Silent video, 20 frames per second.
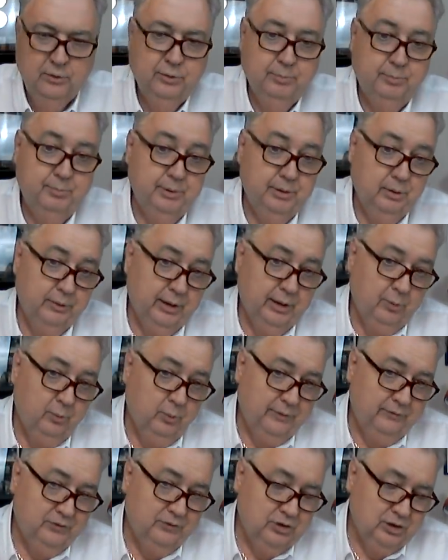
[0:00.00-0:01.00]
bill that
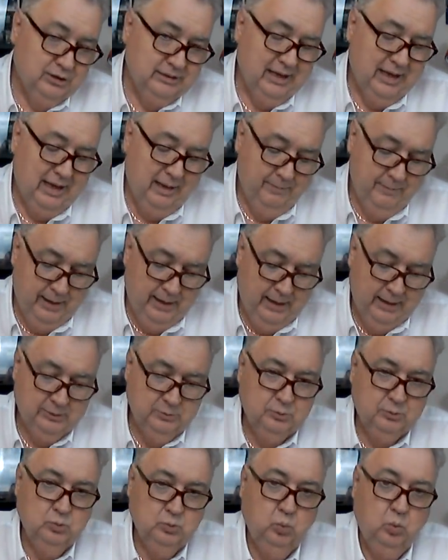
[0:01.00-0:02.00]
we just got passed
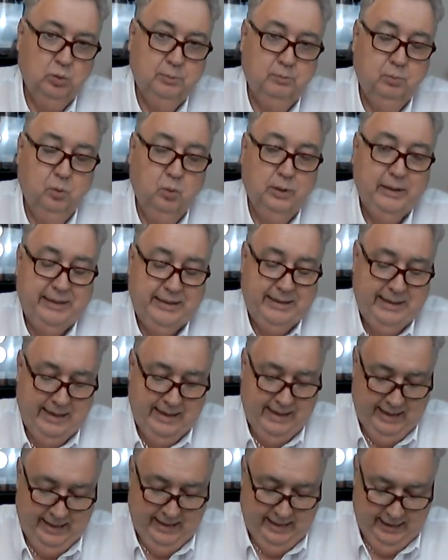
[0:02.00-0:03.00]
was $1.9
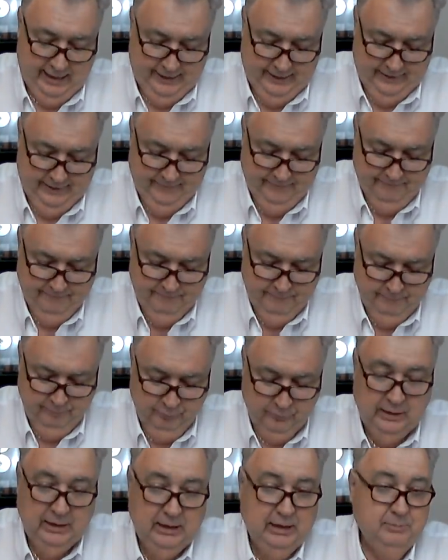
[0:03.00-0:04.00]
trillion.
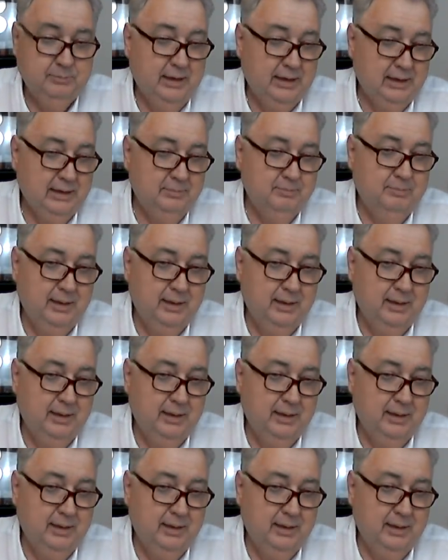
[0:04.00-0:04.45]
Keep that in